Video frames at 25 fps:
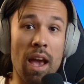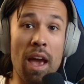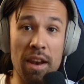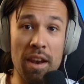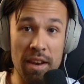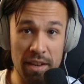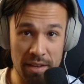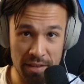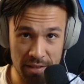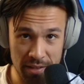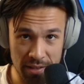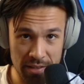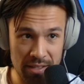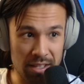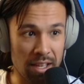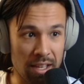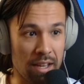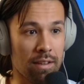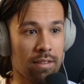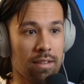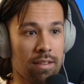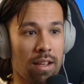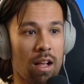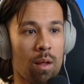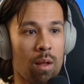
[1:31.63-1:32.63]
and it is his
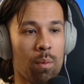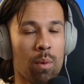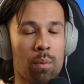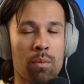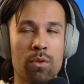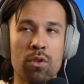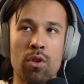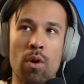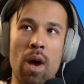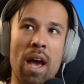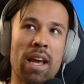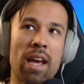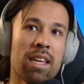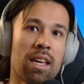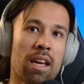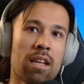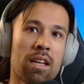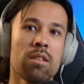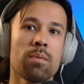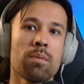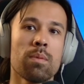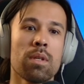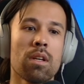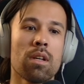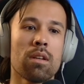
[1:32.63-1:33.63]
latest album, so I
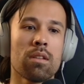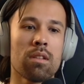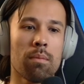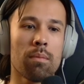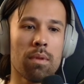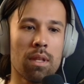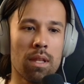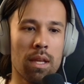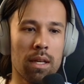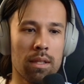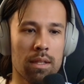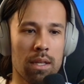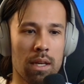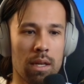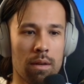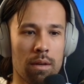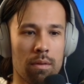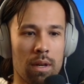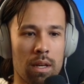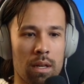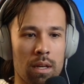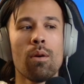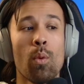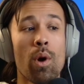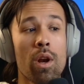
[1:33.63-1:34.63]
can't speak on something like that, right?